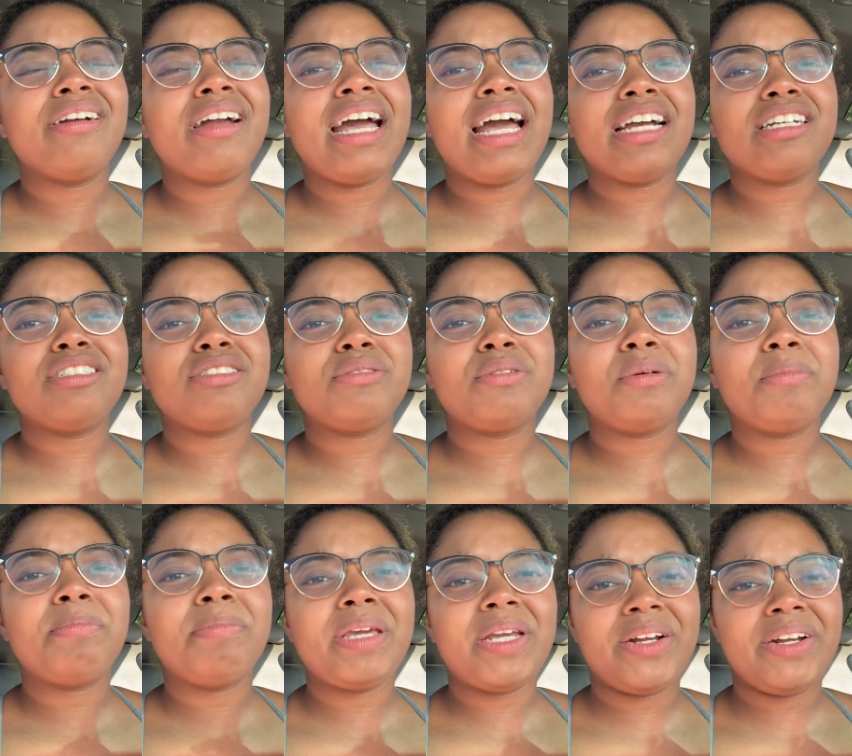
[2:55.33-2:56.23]
actual
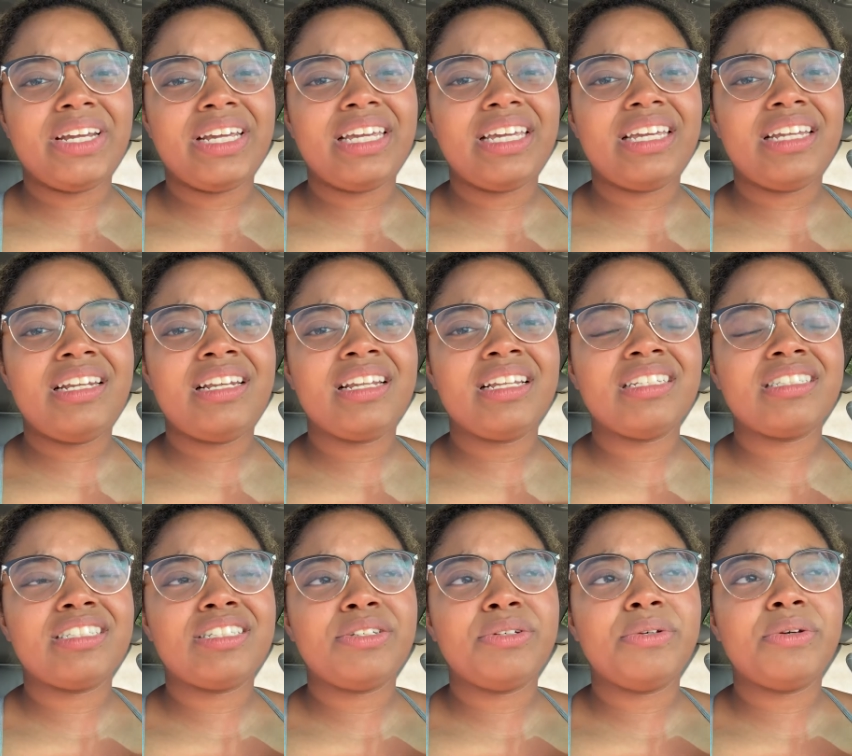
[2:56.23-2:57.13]
period
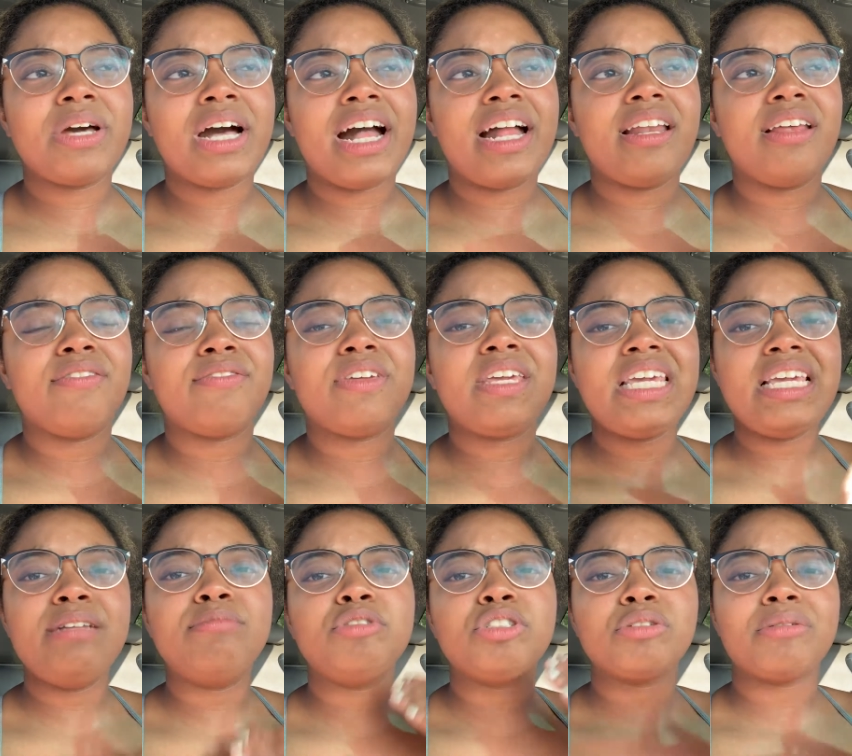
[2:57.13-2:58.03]
to kind of
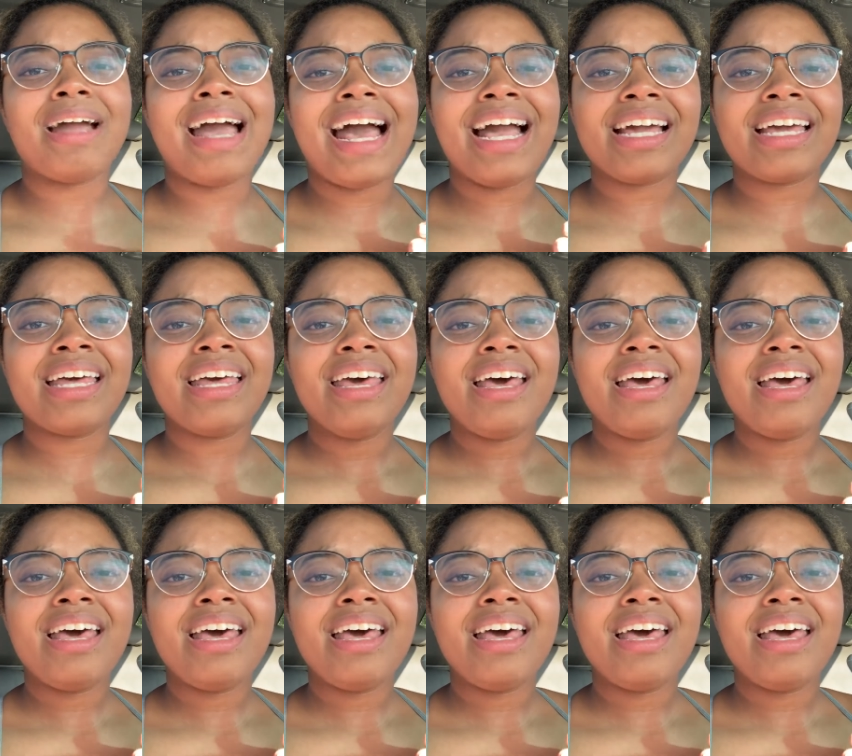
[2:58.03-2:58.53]
keep track